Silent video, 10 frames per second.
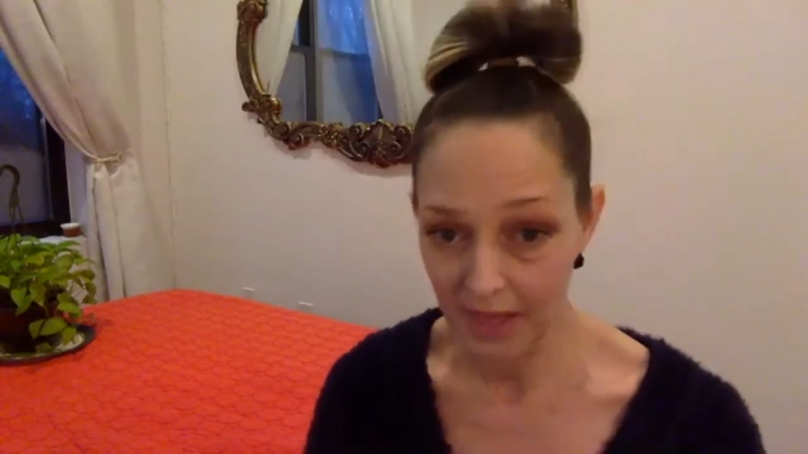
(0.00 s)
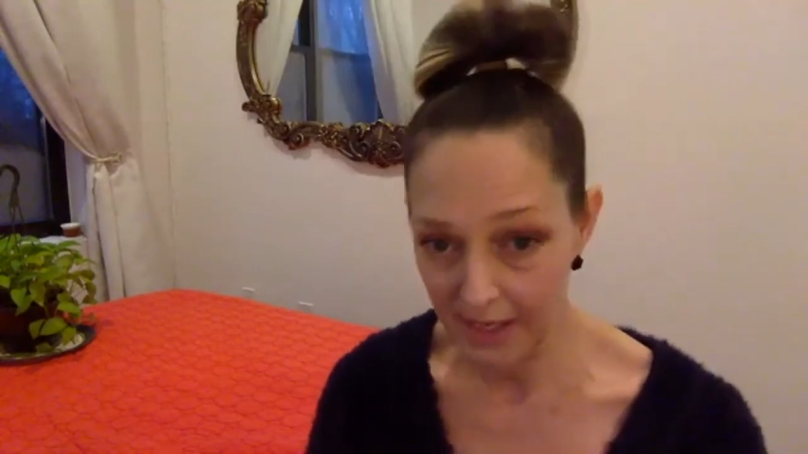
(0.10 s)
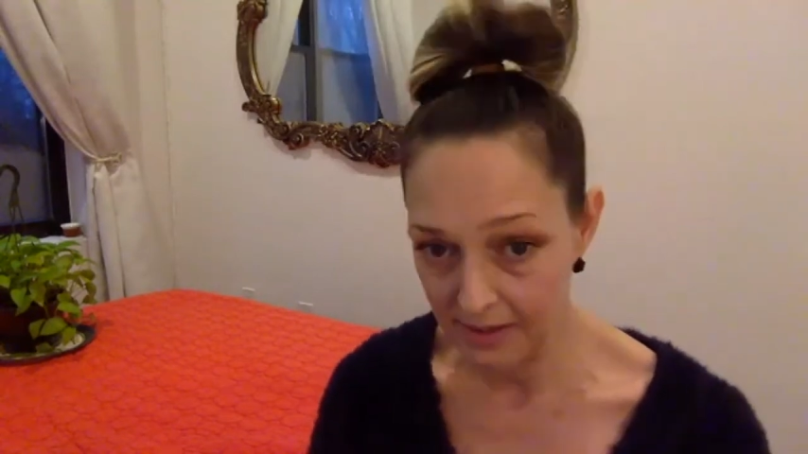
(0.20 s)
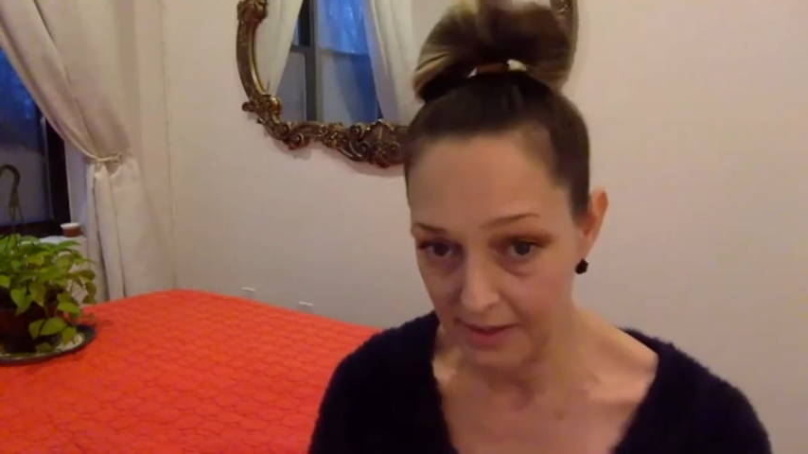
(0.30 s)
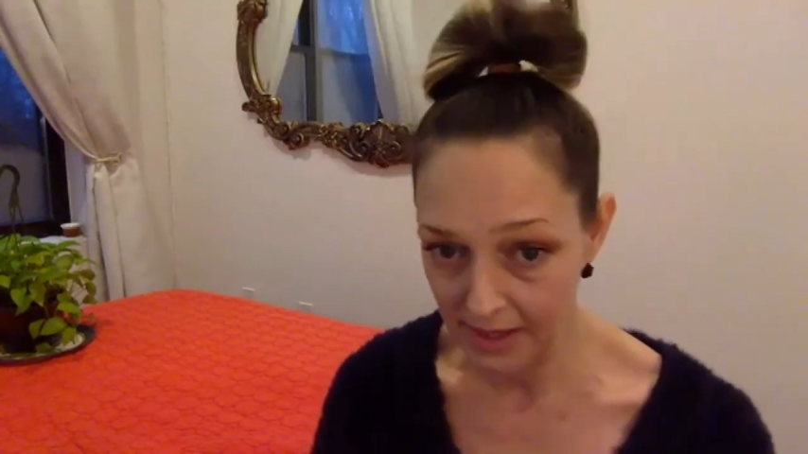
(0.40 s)

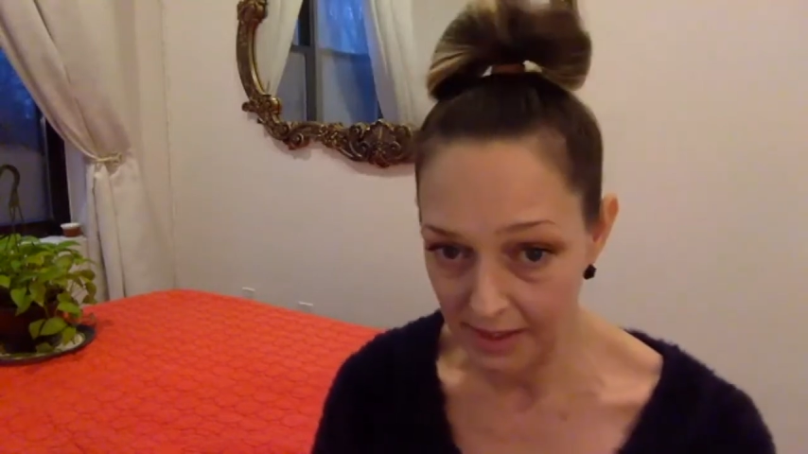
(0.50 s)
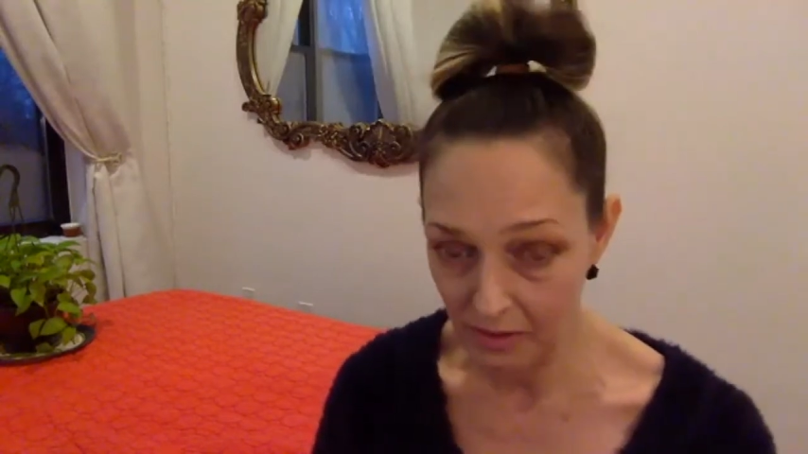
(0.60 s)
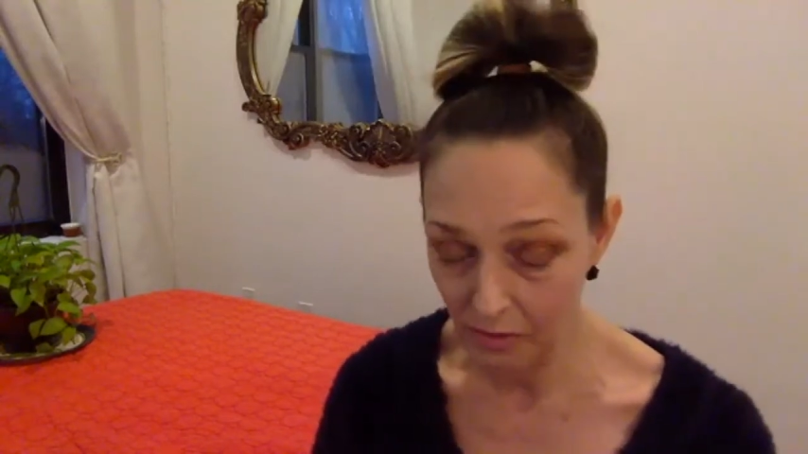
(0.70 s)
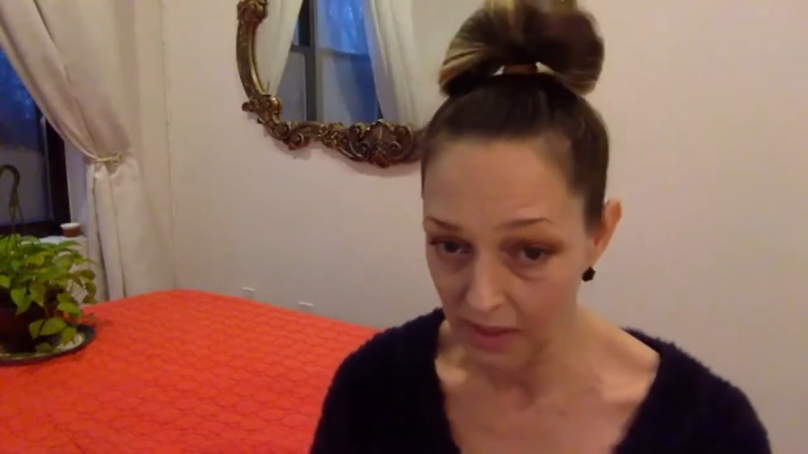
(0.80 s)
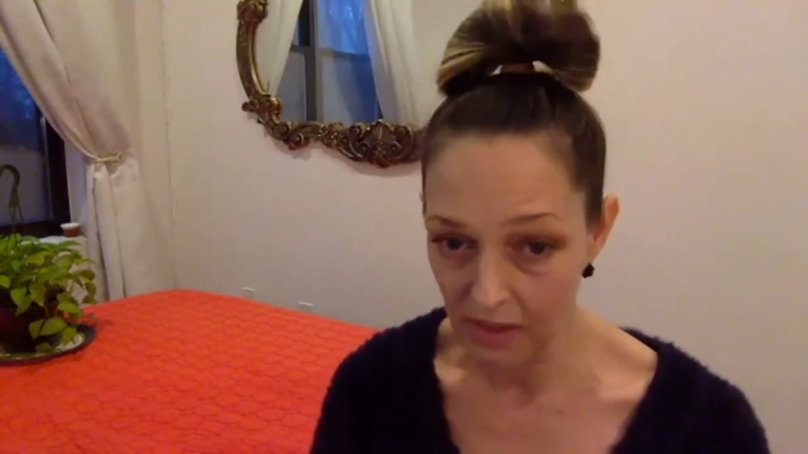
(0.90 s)
last night,
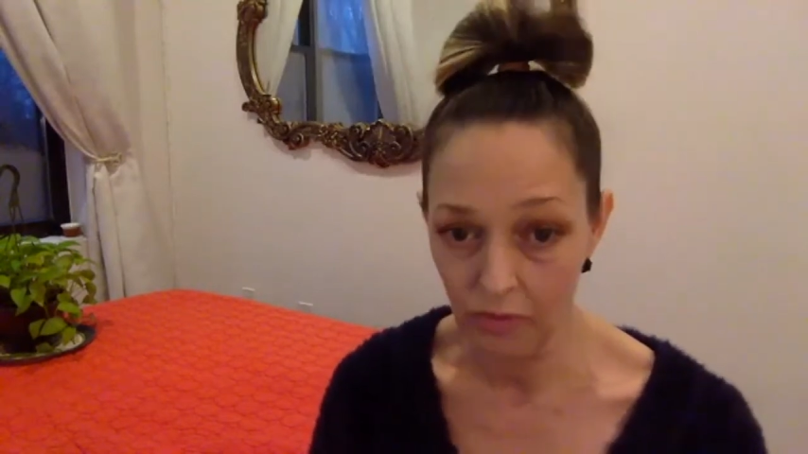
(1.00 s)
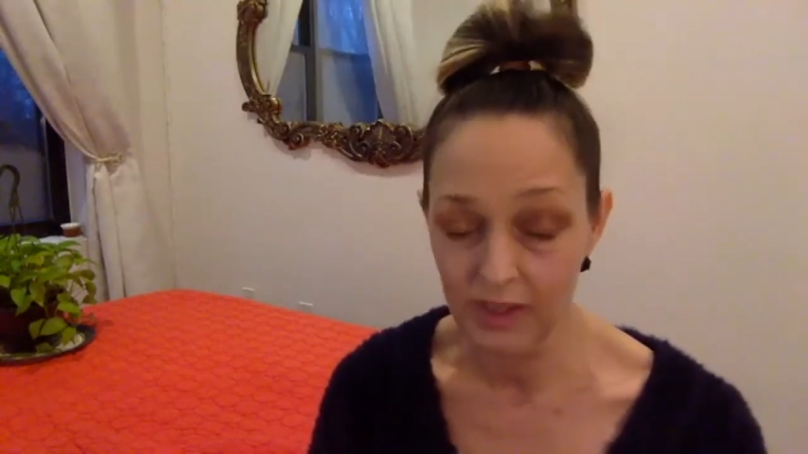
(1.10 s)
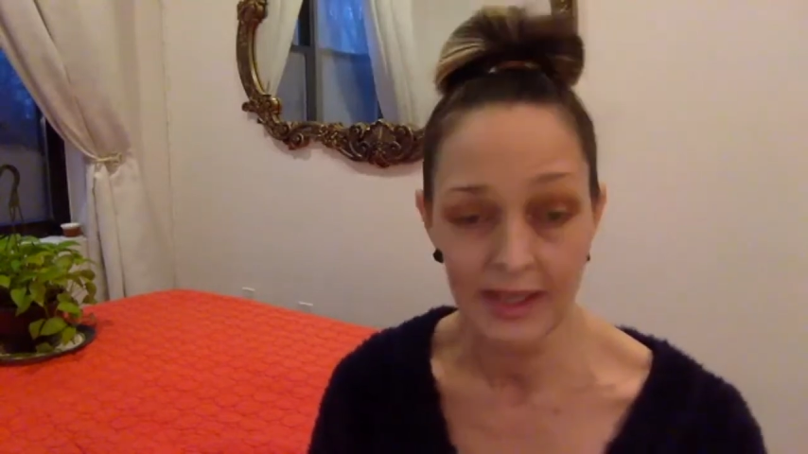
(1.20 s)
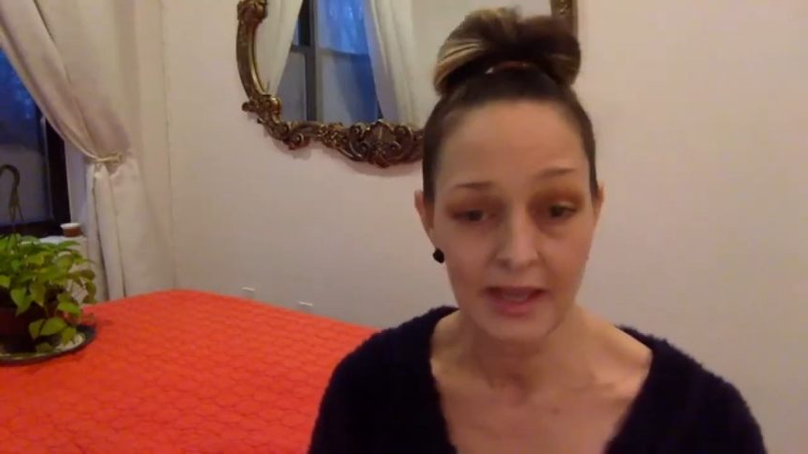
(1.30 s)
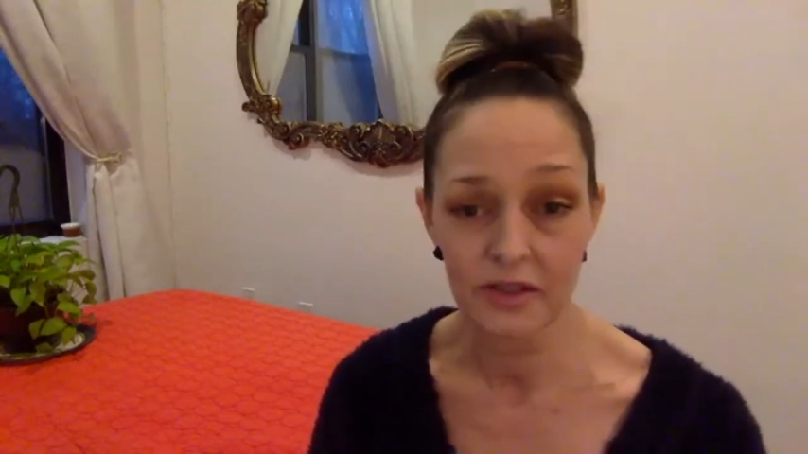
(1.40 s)
we're only
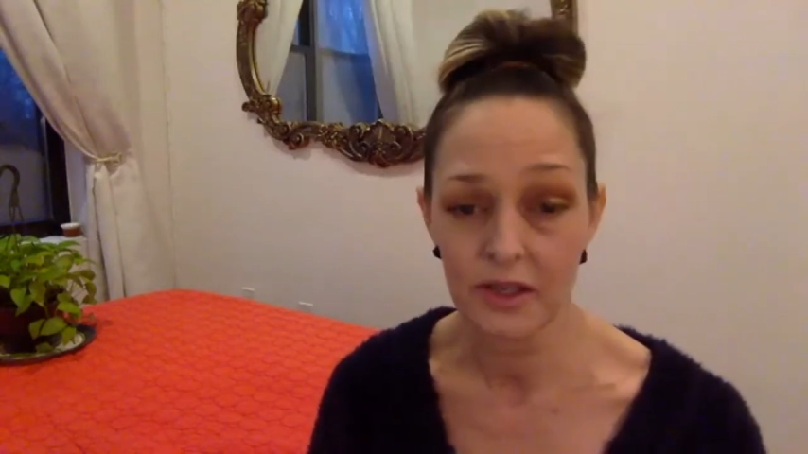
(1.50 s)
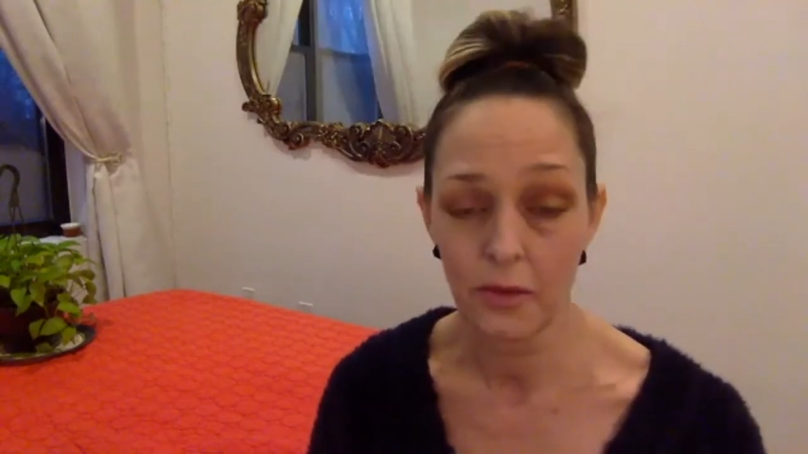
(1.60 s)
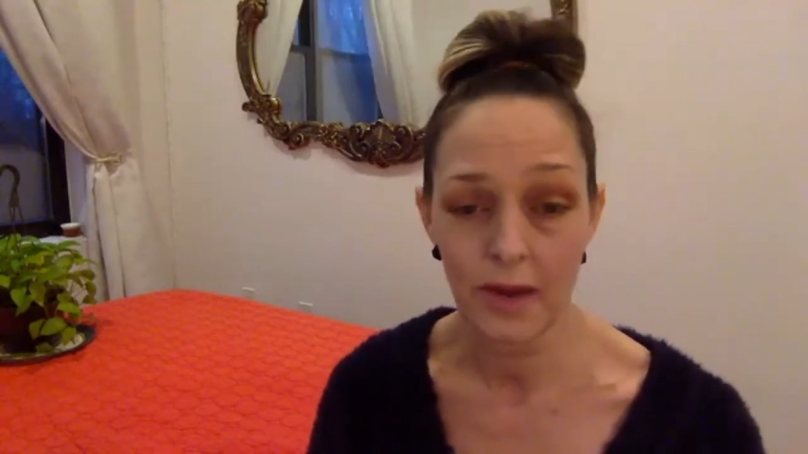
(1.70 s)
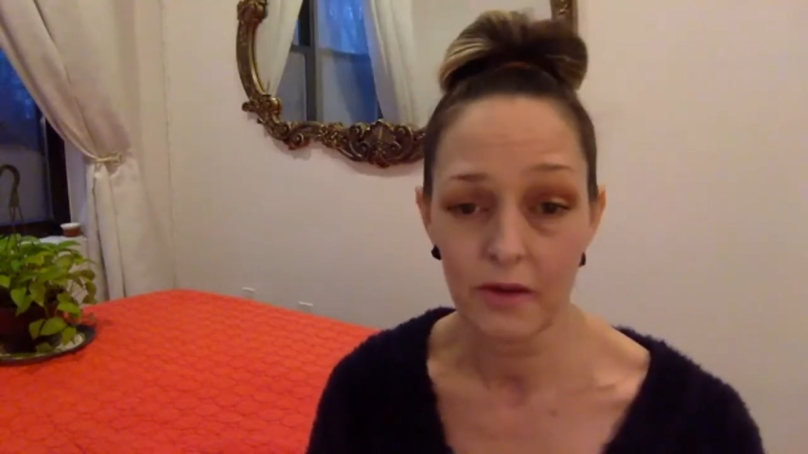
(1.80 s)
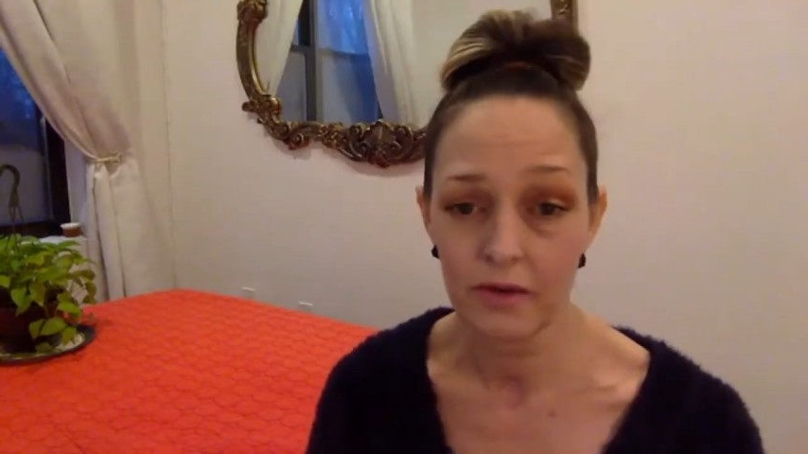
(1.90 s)
allowed to go
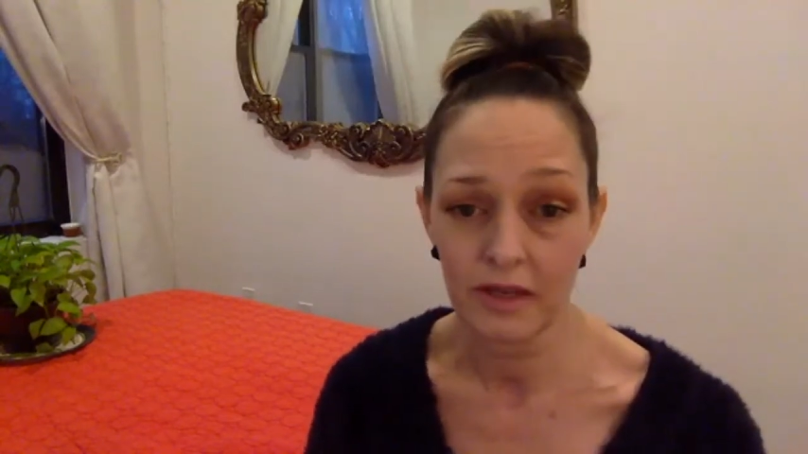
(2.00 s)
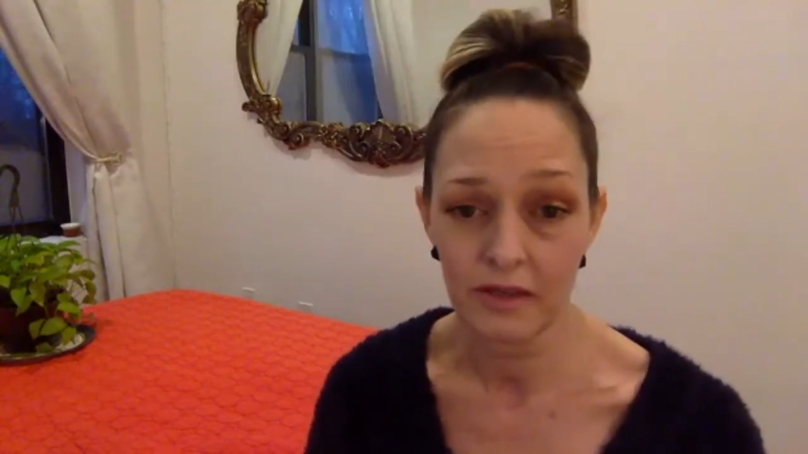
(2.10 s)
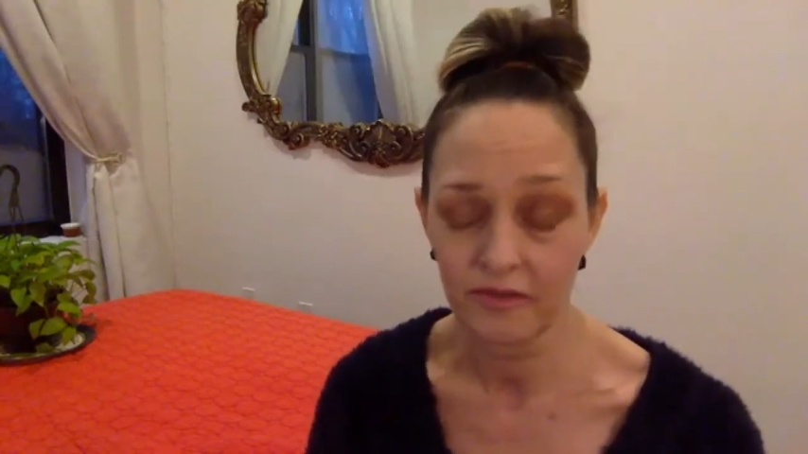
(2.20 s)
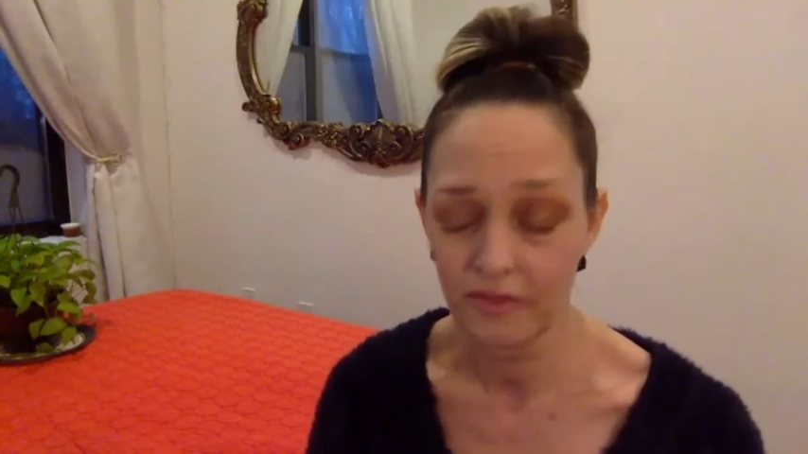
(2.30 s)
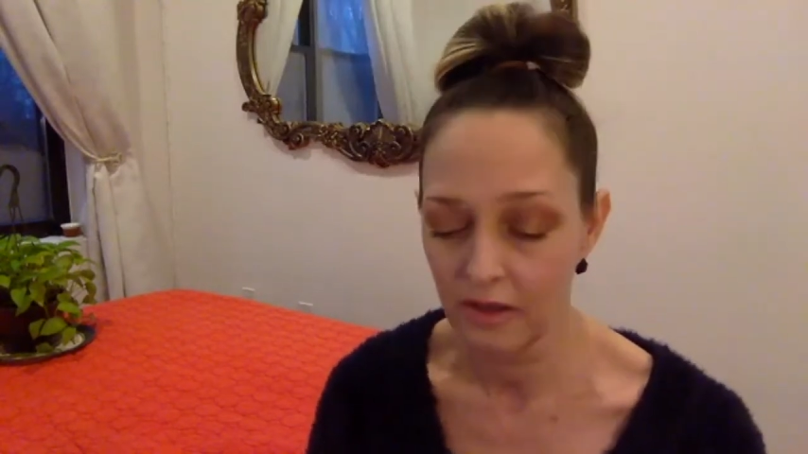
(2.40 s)
out if